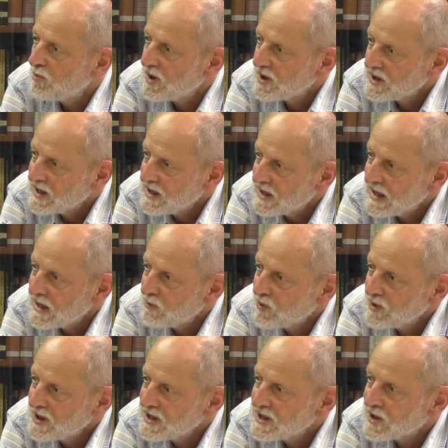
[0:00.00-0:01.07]
But he, he
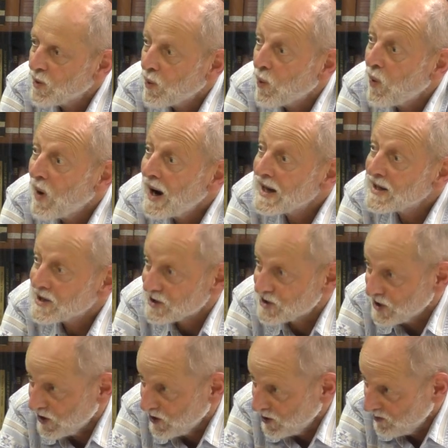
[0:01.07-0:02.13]
needed a wider
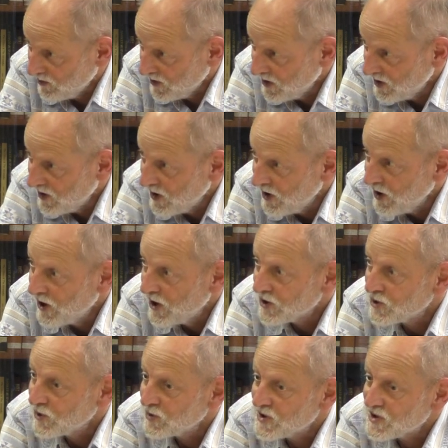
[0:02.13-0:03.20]
term
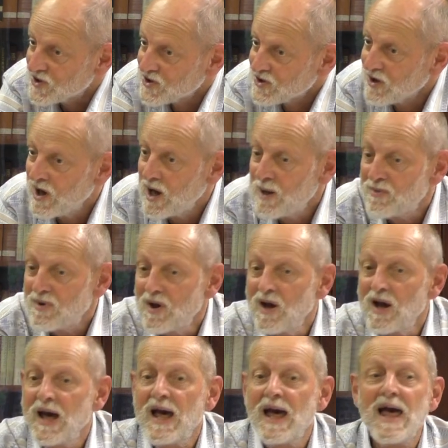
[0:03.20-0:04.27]
to describe
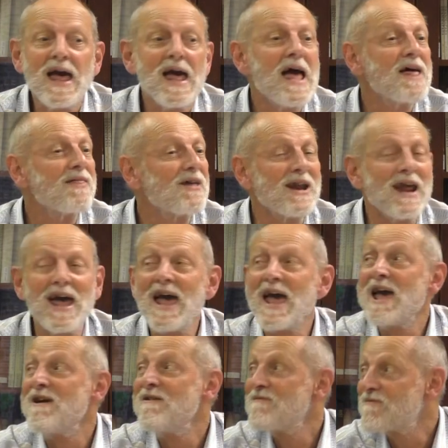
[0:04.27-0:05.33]
that
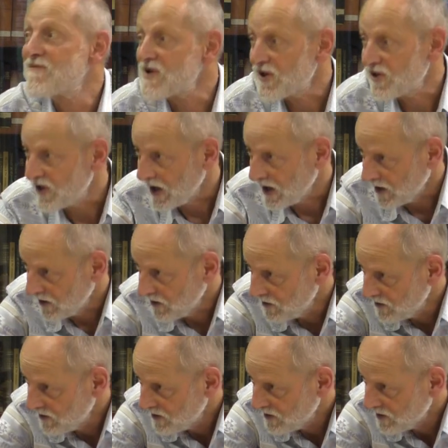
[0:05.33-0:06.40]
everything
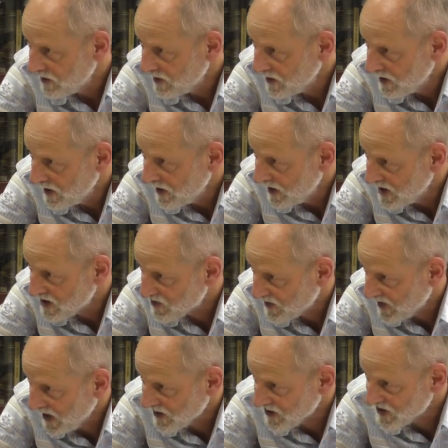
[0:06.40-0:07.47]
is
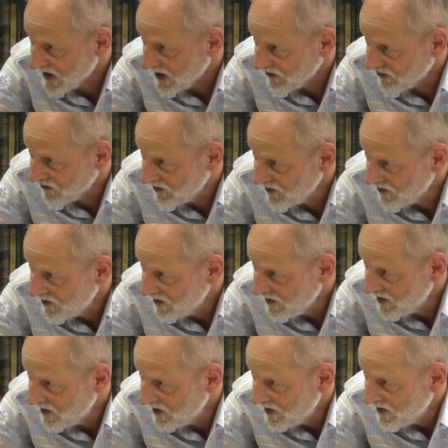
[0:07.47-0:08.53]
without self.
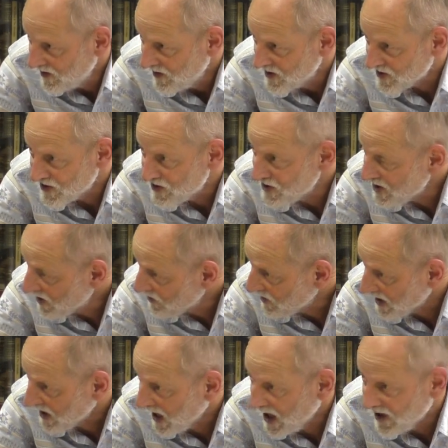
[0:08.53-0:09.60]
There's
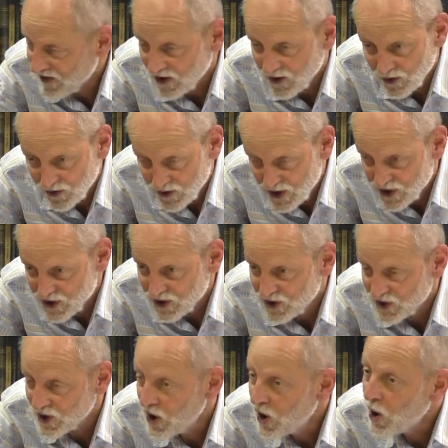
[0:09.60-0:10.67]
nothing either
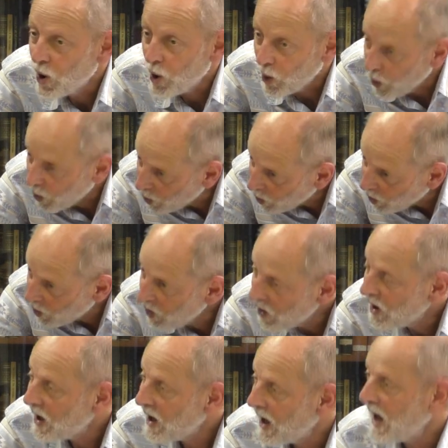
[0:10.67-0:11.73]
conditioned or
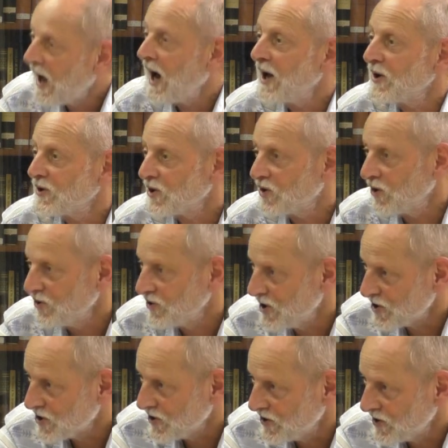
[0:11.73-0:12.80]

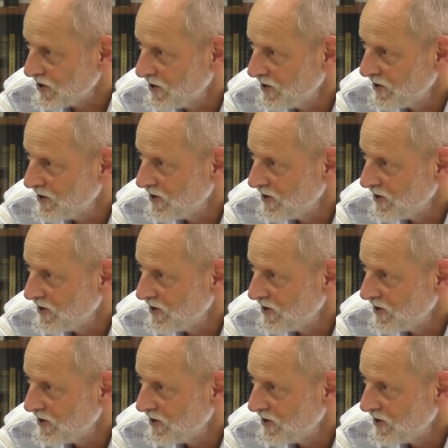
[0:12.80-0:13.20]
unconditioned.